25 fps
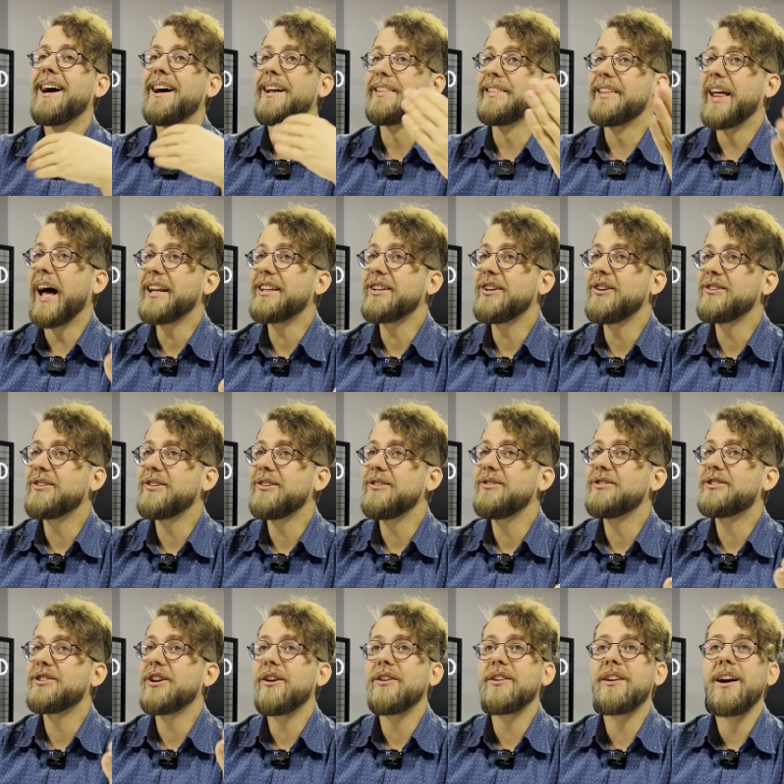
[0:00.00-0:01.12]
That
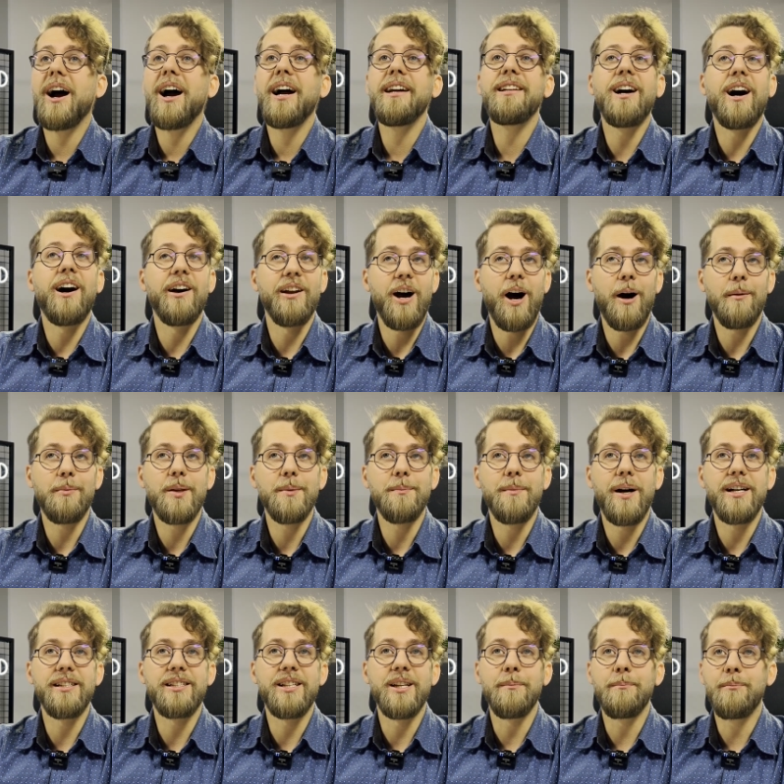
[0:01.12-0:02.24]
concludes our guide on
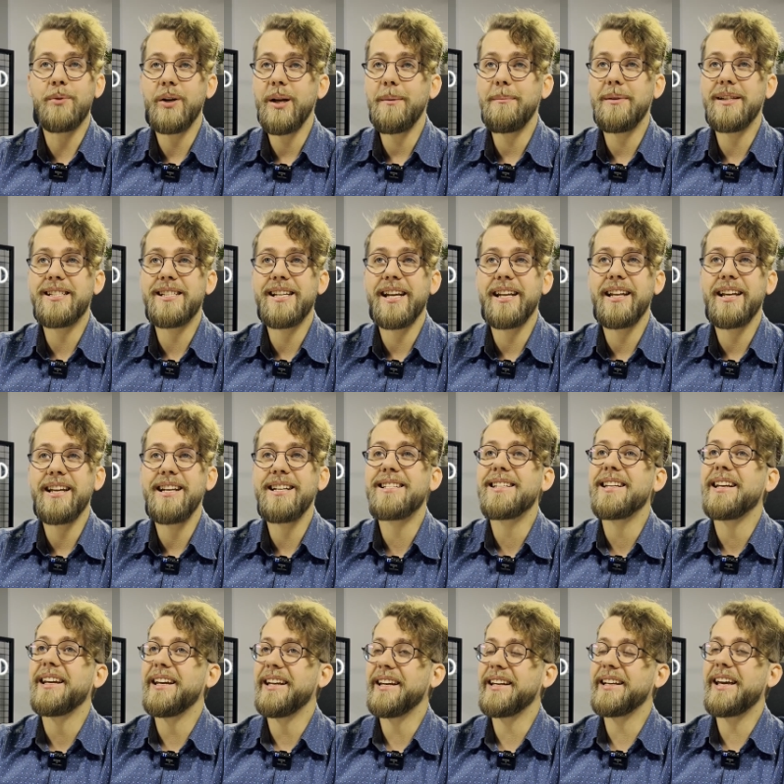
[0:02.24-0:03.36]
optimizing pre-bid settings
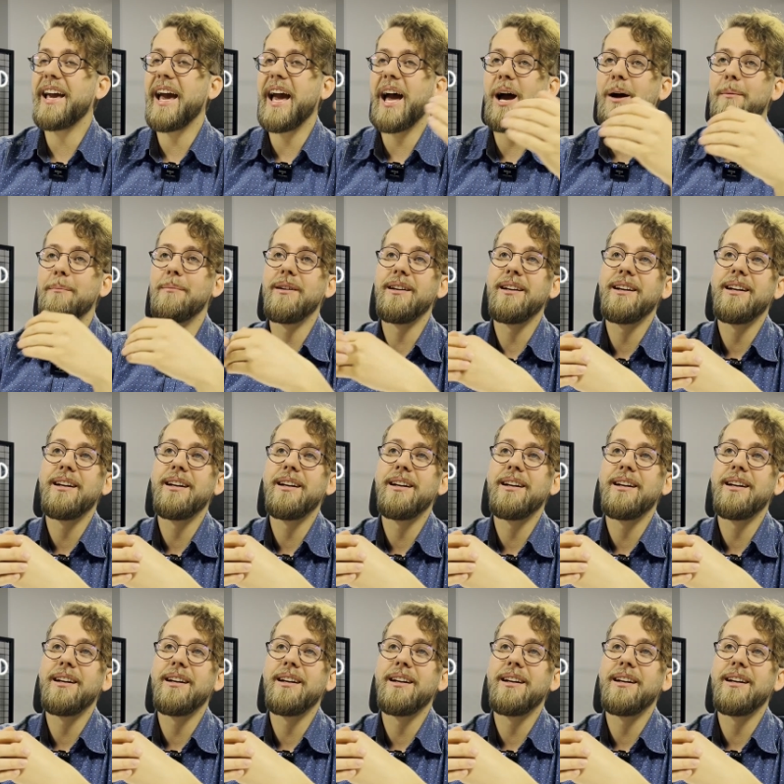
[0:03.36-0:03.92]
in GAM.